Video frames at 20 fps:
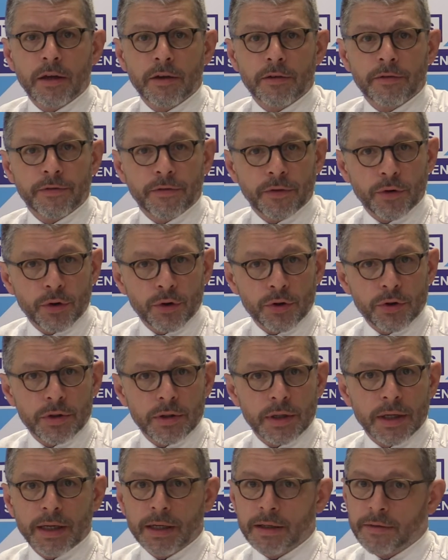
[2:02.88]
First,
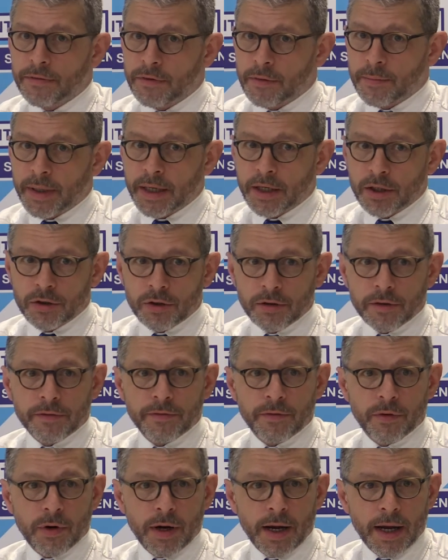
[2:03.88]
information
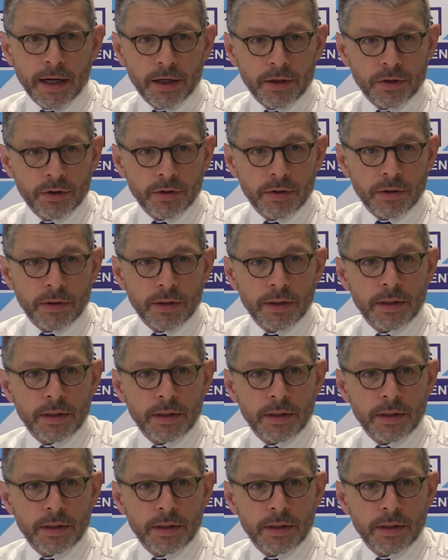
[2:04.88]
for action